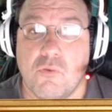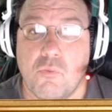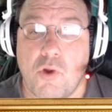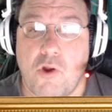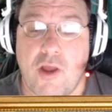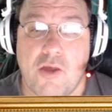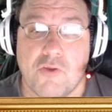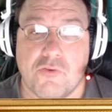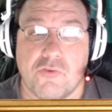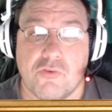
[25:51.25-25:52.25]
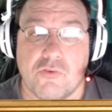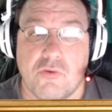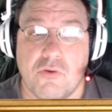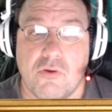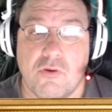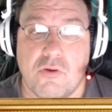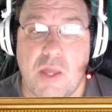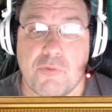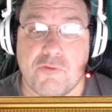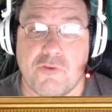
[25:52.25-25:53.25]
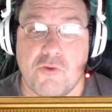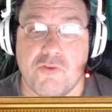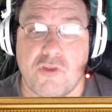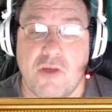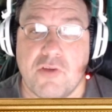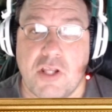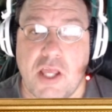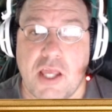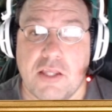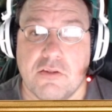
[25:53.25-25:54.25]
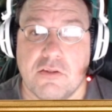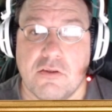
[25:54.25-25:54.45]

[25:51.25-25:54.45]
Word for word: whereas Episode 7 and 8